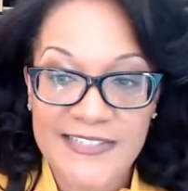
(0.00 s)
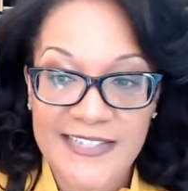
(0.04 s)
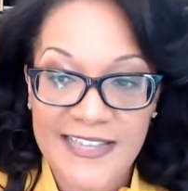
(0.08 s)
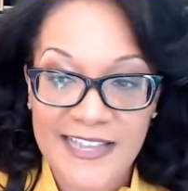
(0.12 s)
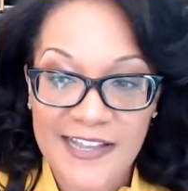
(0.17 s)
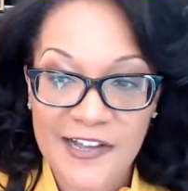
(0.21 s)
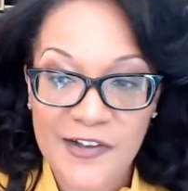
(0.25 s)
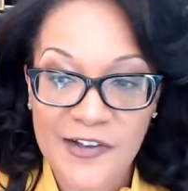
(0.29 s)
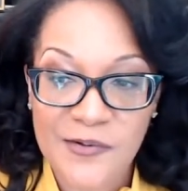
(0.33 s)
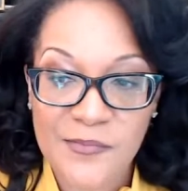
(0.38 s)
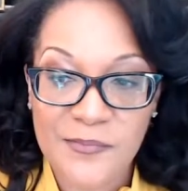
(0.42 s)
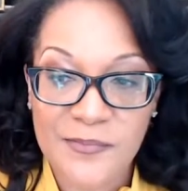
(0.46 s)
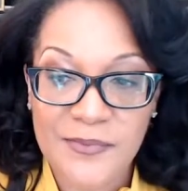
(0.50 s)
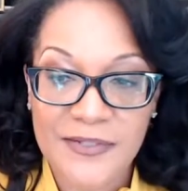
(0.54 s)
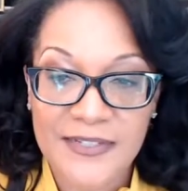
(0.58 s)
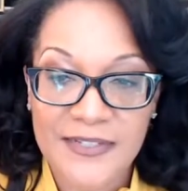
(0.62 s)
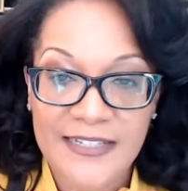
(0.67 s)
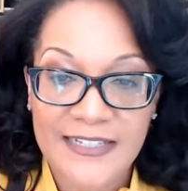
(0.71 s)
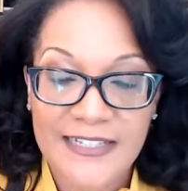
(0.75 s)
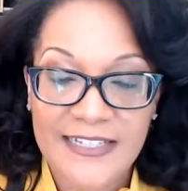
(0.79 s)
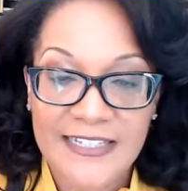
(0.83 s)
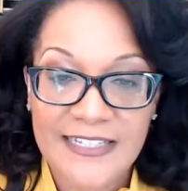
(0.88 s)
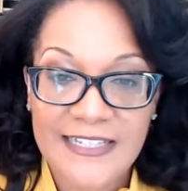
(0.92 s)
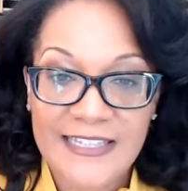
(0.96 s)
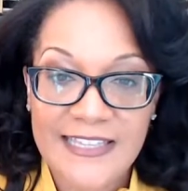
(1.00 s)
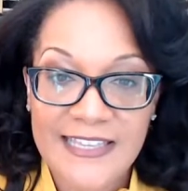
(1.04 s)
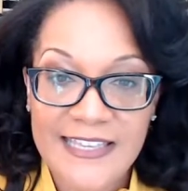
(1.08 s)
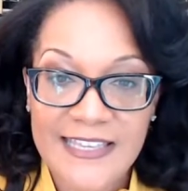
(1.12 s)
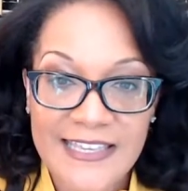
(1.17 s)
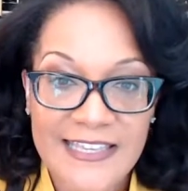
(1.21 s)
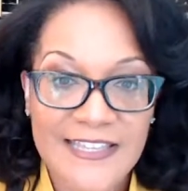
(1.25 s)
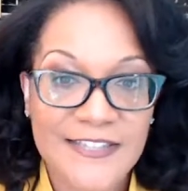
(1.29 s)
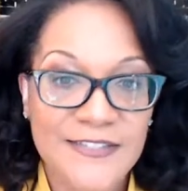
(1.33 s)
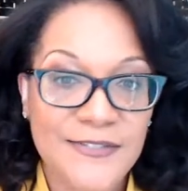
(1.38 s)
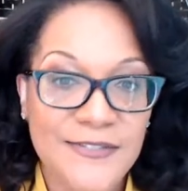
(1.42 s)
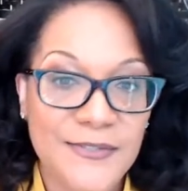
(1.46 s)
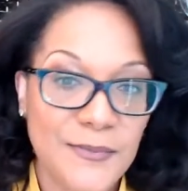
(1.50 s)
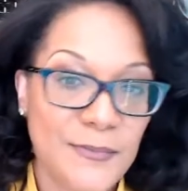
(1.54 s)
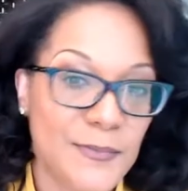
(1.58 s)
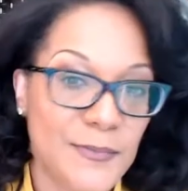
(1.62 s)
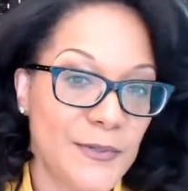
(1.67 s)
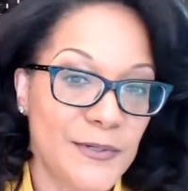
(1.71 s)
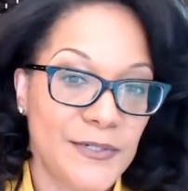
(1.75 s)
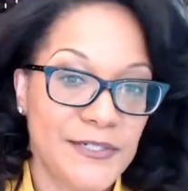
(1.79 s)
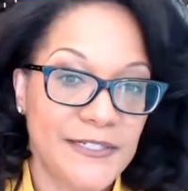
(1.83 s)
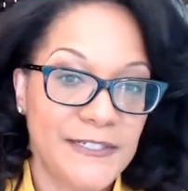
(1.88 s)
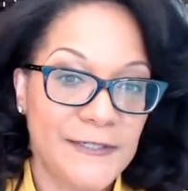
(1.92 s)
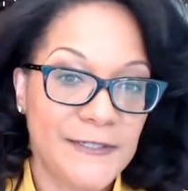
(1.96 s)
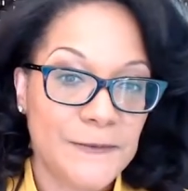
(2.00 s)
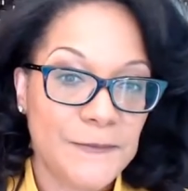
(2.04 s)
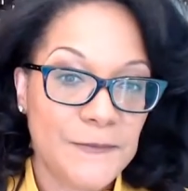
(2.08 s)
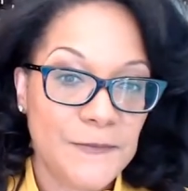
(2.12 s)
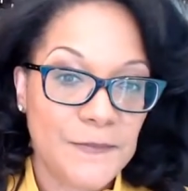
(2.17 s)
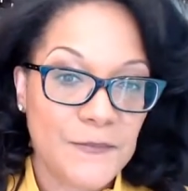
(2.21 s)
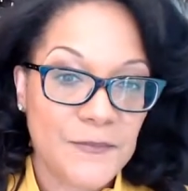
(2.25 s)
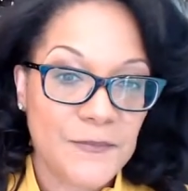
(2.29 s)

to help ease the burden,